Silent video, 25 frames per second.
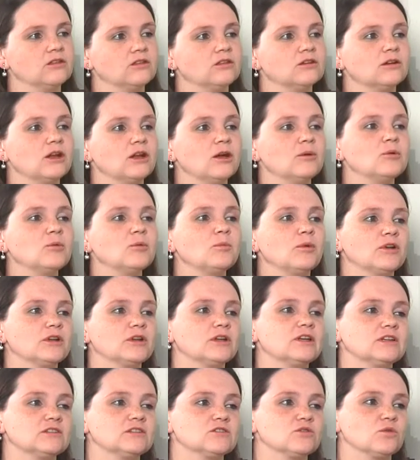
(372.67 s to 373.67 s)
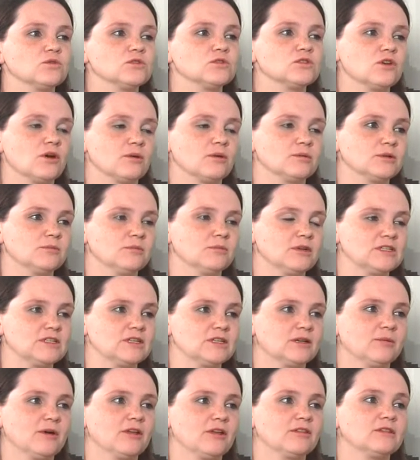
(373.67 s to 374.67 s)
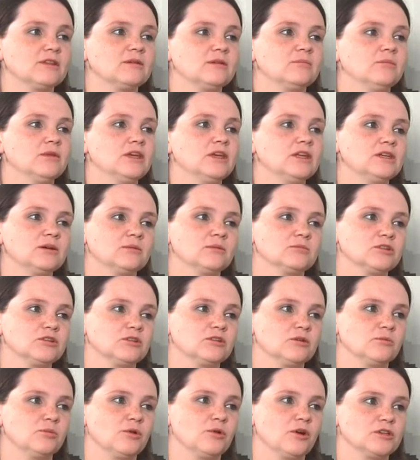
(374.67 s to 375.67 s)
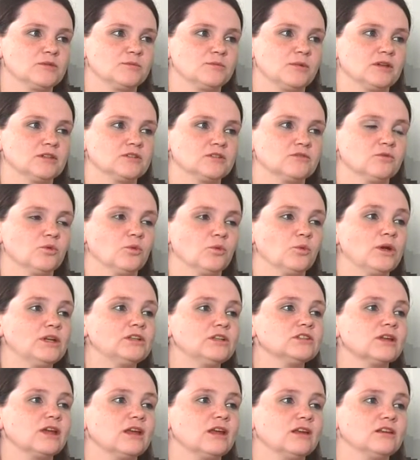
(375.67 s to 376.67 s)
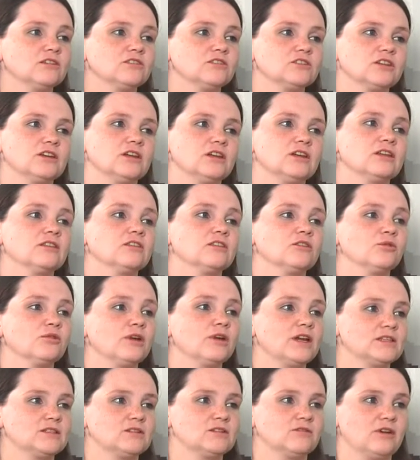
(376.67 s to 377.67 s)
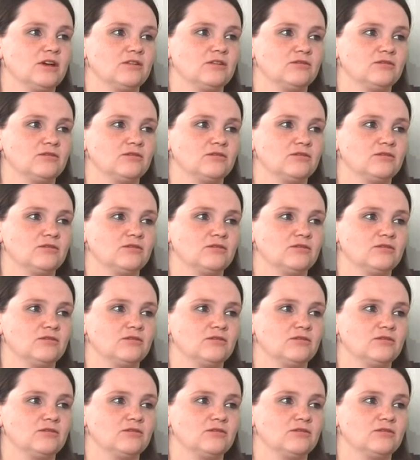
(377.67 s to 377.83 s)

The global body is also optimistic about the medium term prospects for wind energy in the rest of